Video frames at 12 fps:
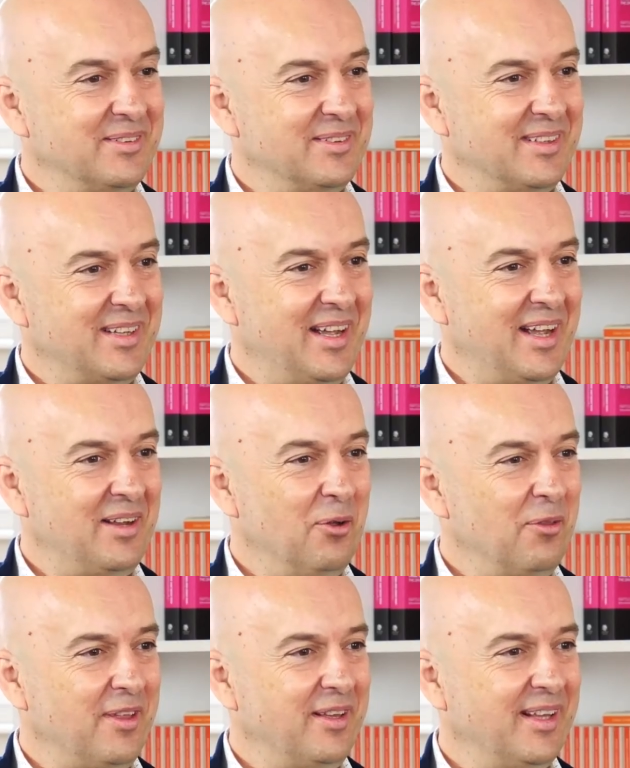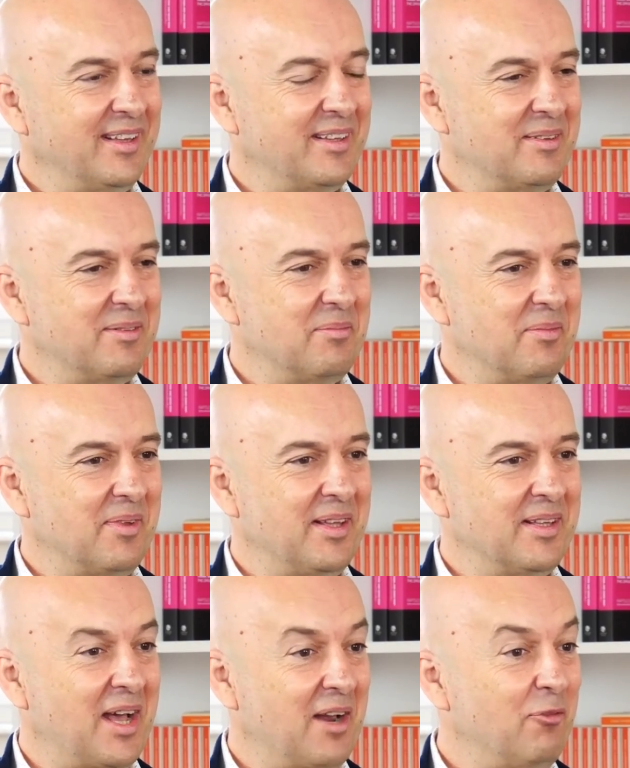I, I don't think that
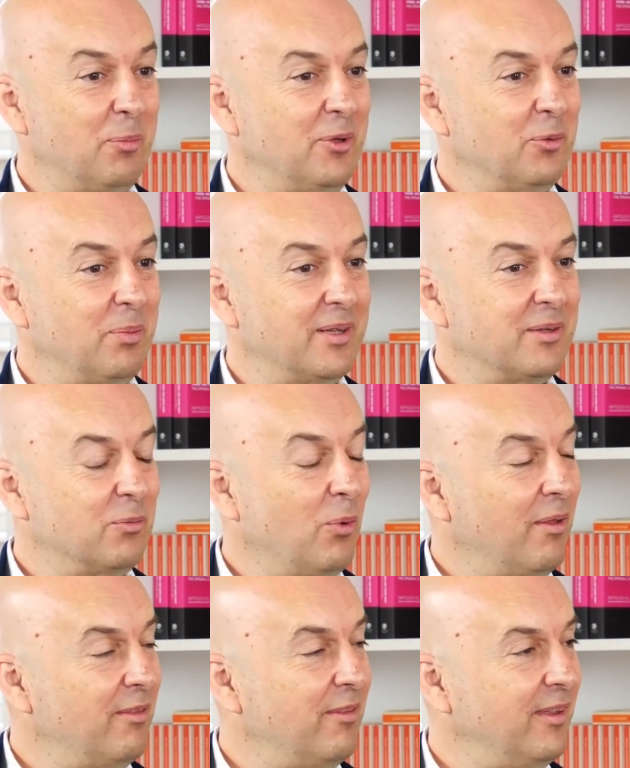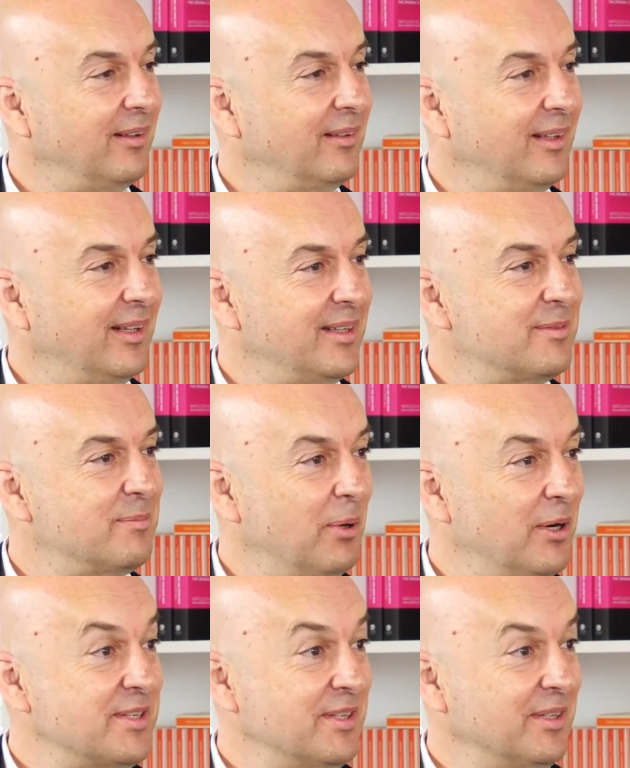it's hard for me to pick one thing that is
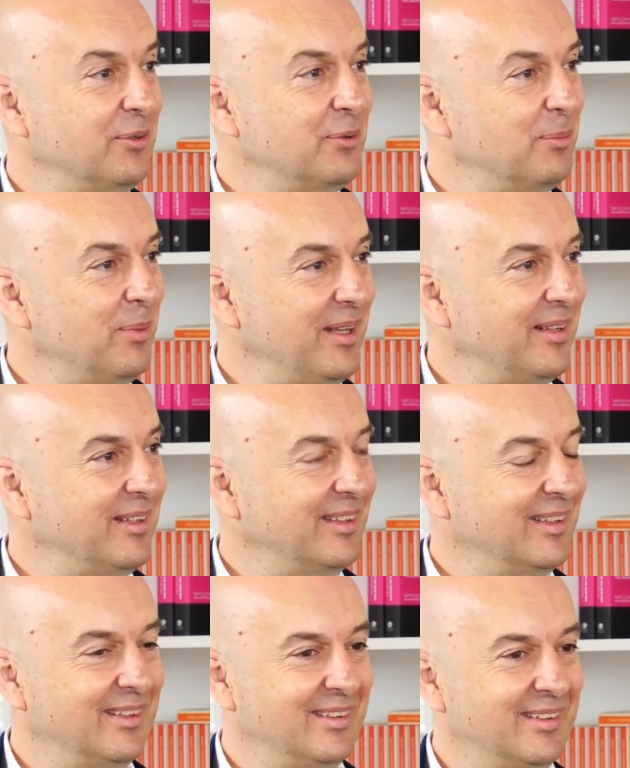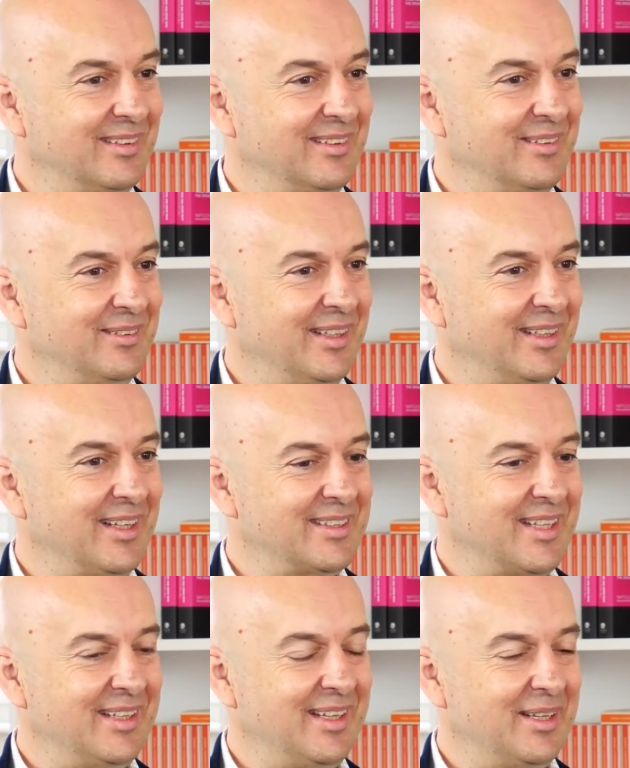personal to me uh, okay. to that
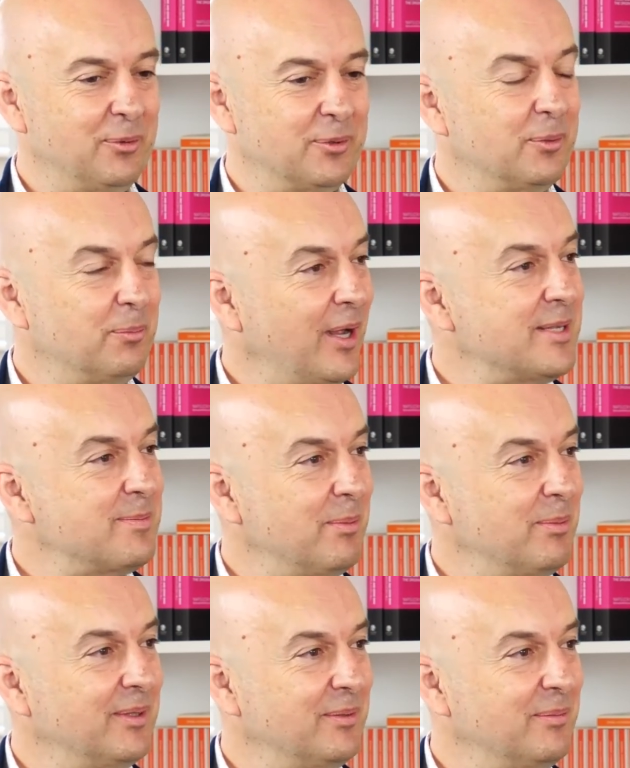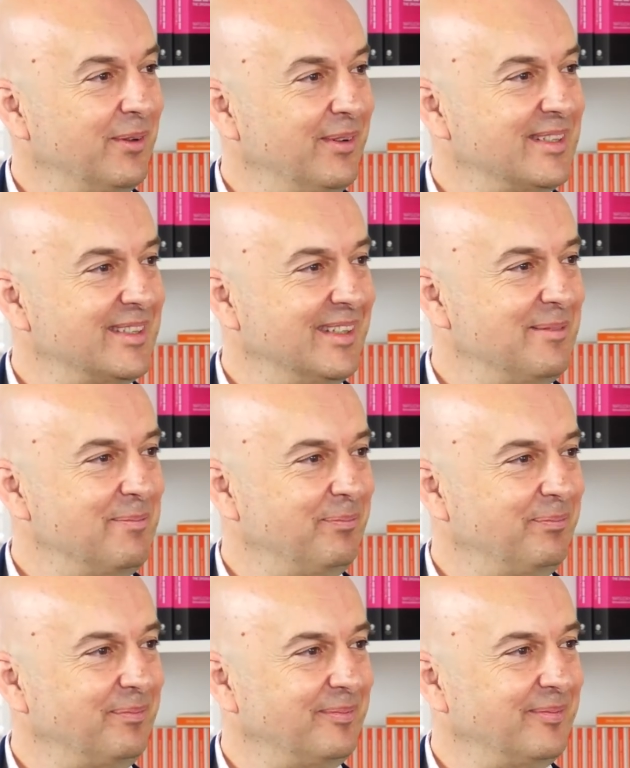extent that will surprise people to be honest
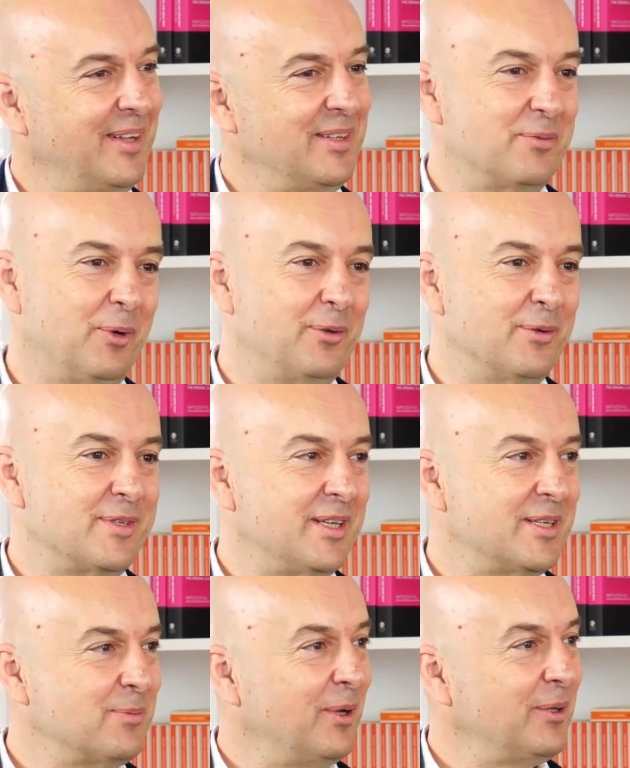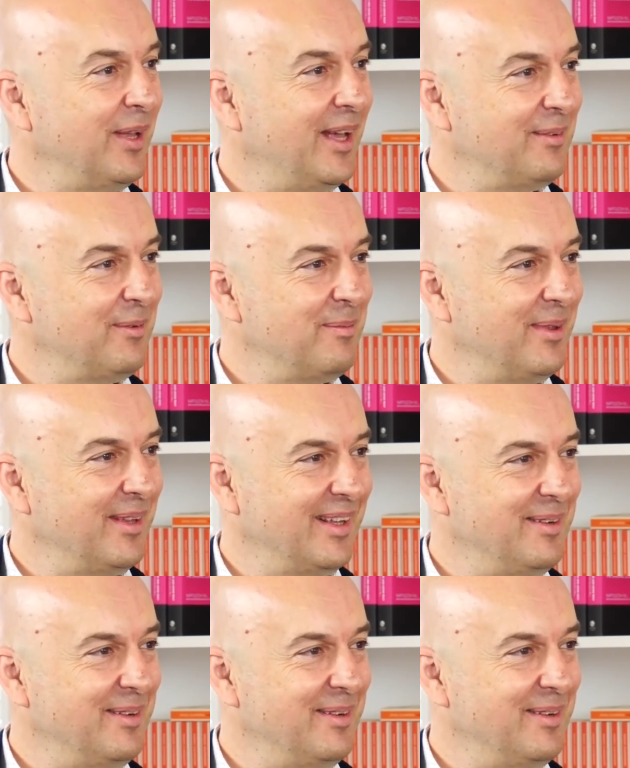okay. okay. it's what you see is what you get with me okay,